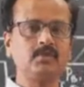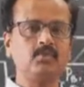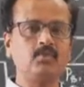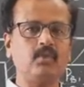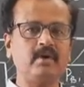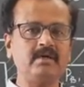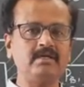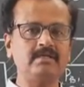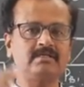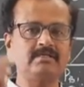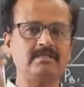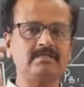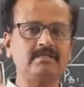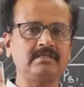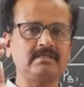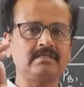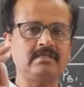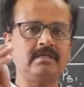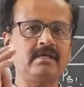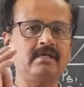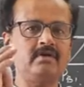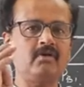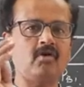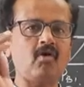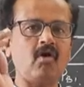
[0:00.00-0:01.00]
Once
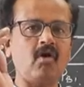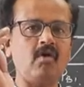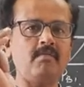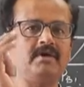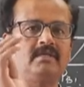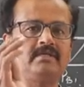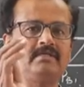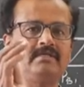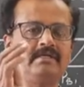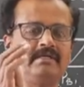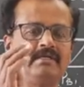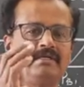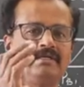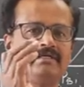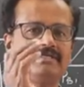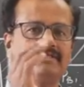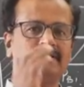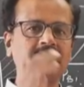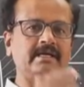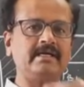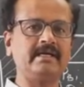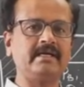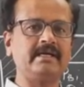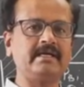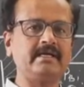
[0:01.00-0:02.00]
that common thing is
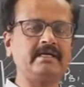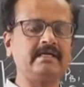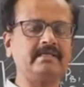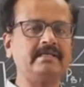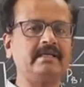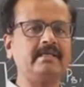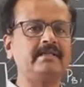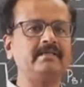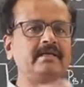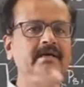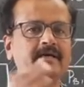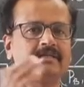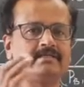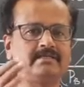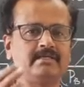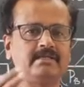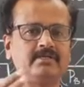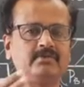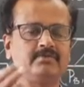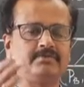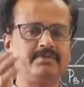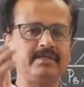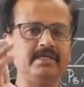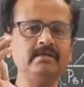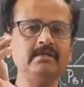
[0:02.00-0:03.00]
attained, then they are said
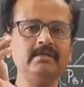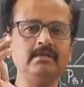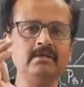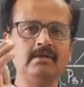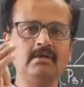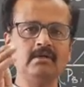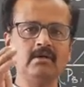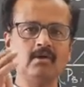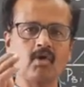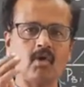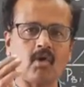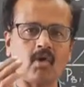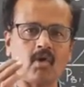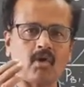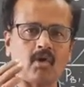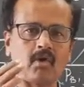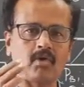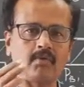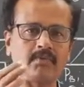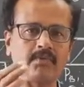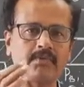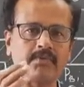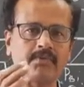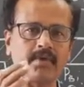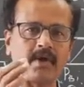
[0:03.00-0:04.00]
to be in
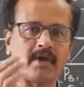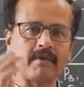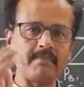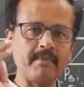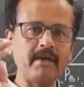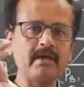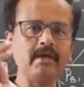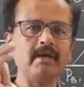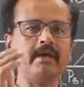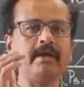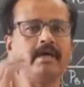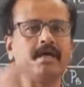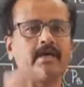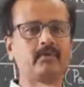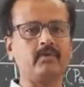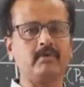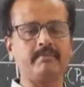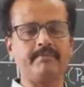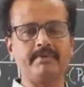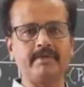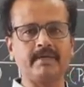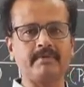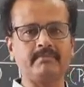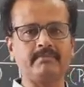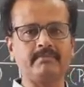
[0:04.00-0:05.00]
thermal
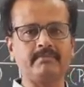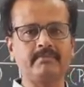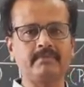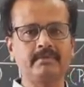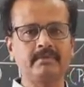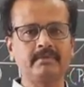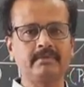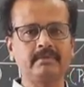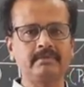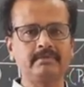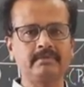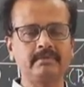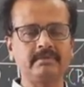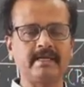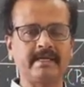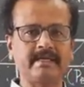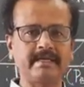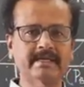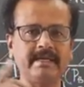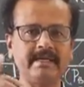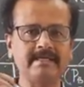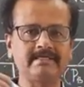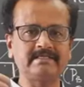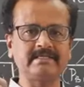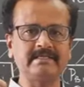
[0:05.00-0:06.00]
equilibrium. That
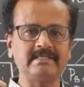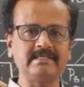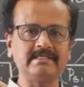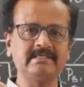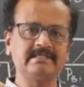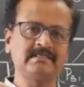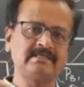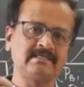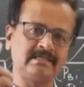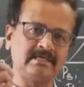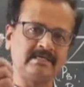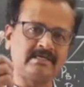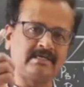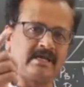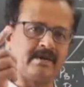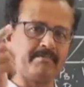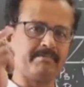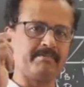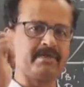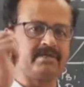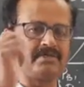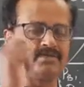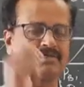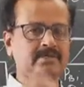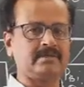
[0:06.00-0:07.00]
guess is
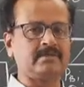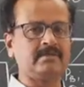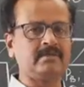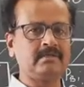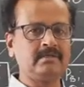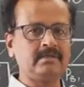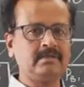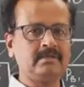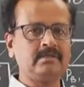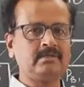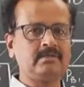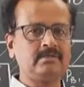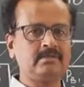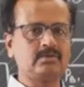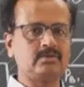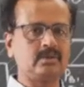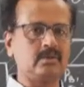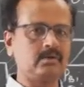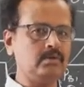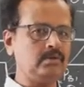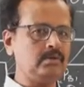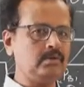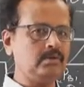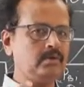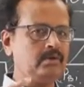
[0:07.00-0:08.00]
temperature.
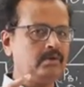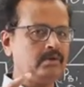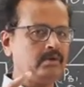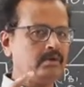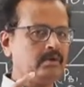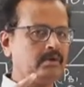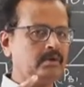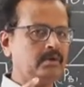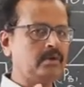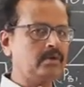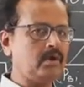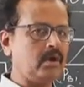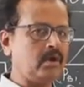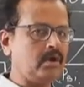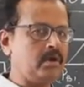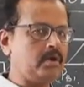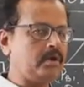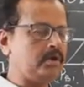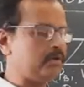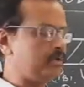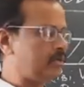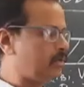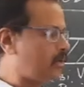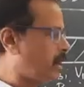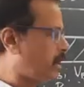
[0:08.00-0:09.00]
So in order
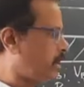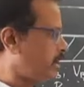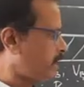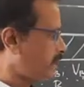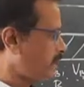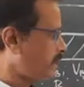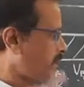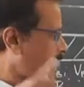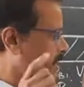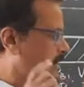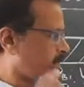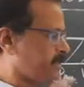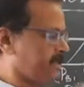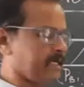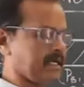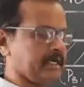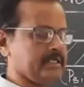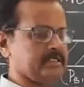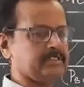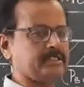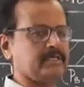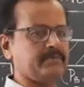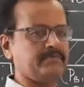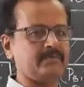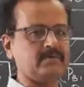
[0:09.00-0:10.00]
to arrive at the
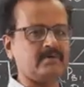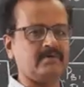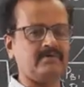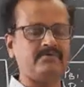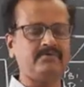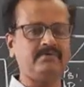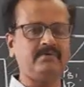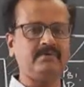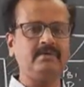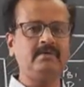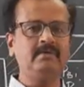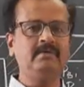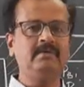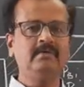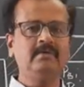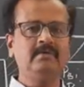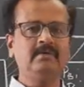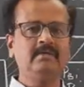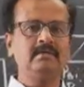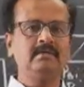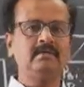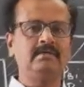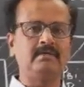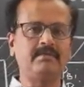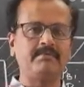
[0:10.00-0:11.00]
concept
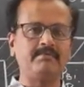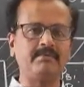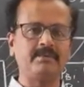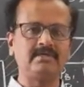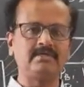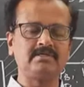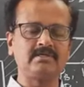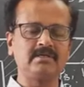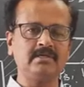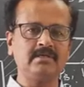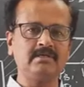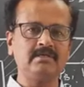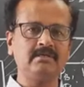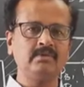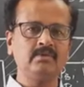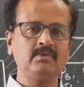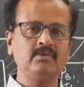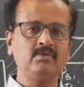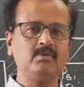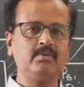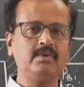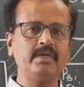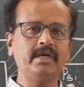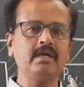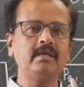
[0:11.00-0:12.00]
of temperature,
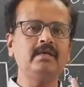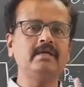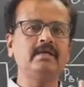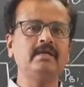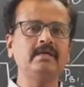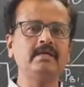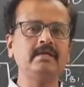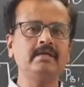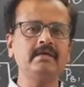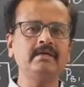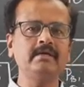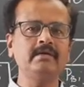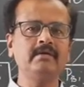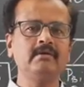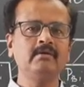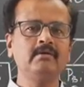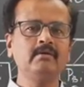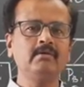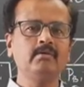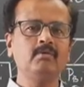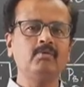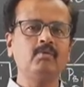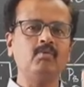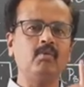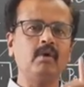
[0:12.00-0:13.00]
we are
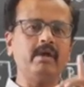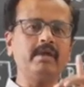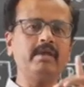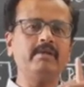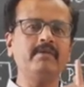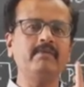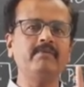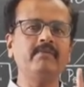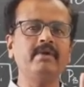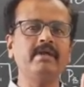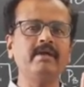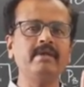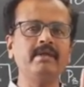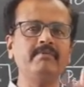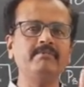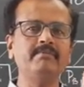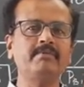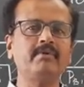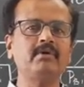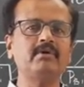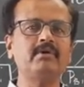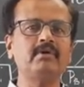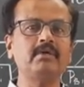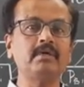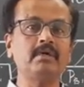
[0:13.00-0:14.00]
learning one very
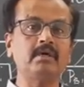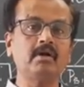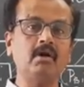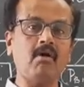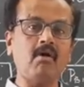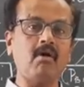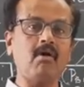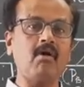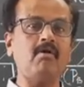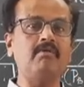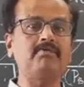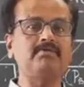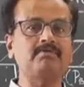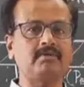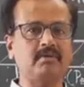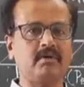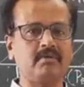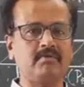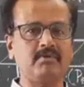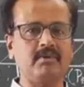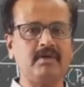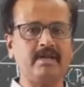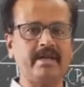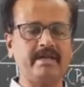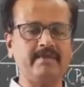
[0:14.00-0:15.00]
important law of
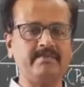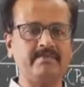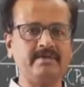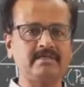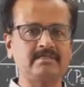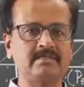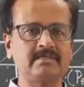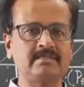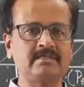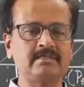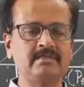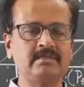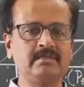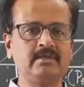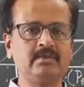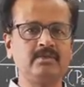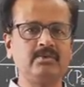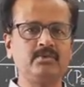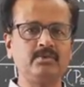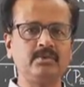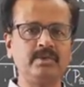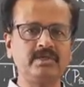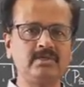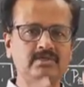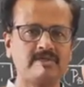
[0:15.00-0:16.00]
thermodynamics,
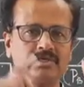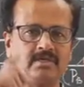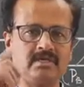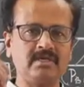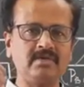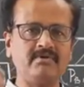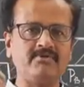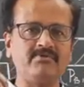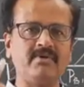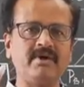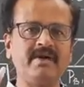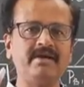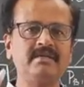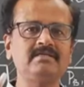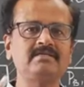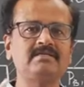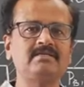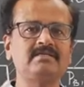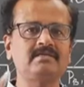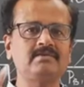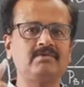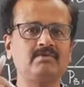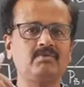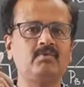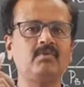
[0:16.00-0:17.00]
which defines
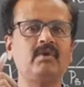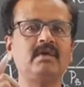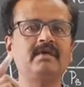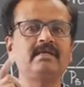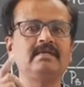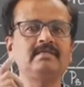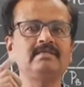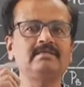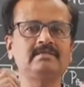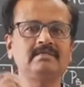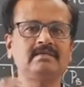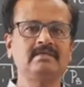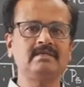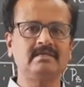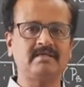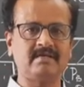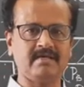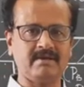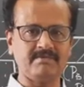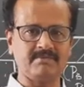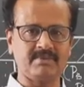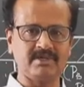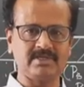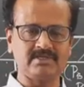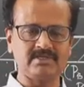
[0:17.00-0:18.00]
what is
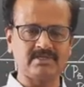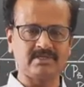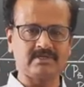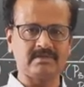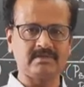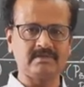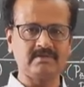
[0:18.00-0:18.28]
temperature.